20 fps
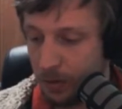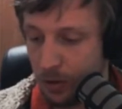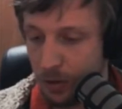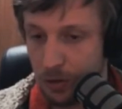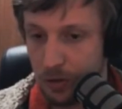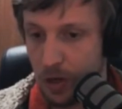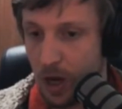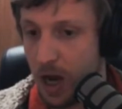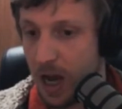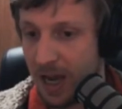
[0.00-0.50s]
You
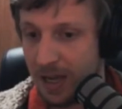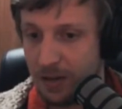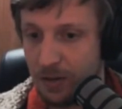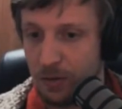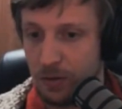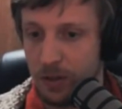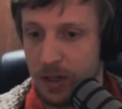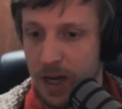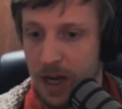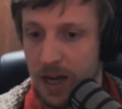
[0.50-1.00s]
just hide
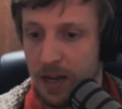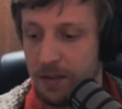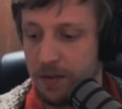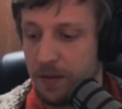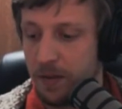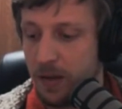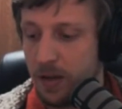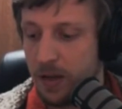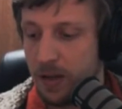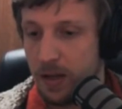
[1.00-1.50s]
2
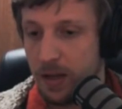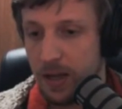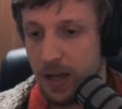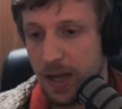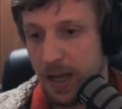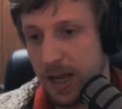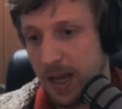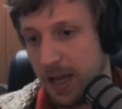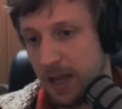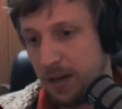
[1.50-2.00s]
cards,
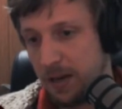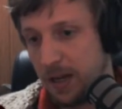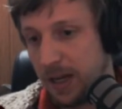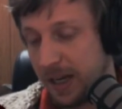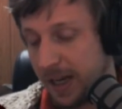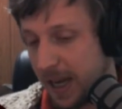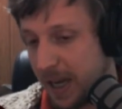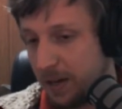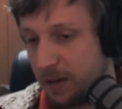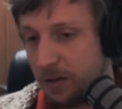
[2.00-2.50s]
and
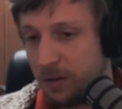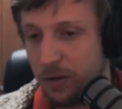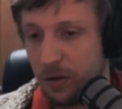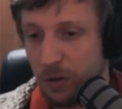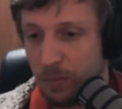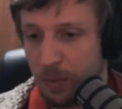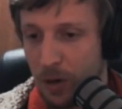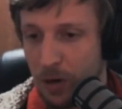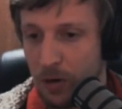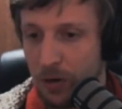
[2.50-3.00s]
again,
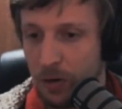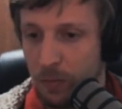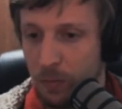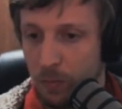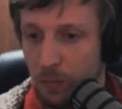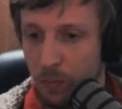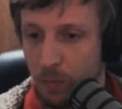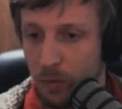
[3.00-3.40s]
your opponent,